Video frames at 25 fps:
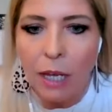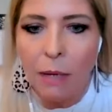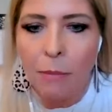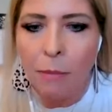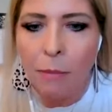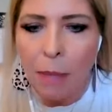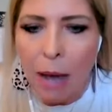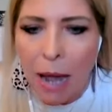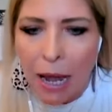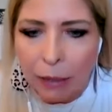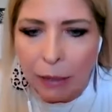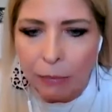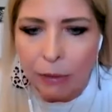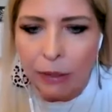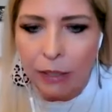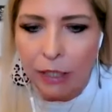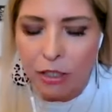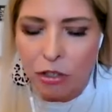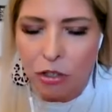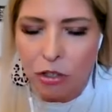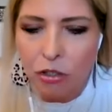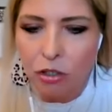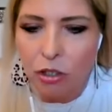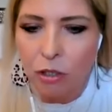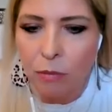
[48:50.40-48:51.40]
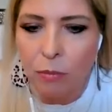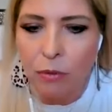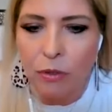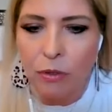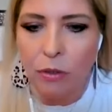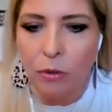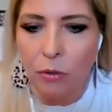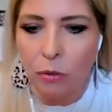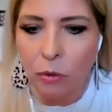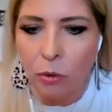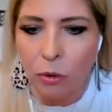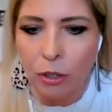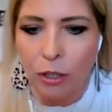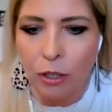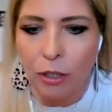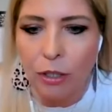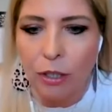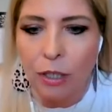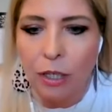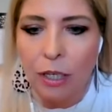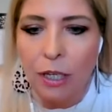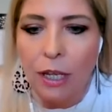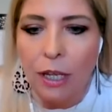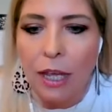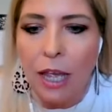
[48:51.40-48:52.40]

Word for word: and my relationship with the Lord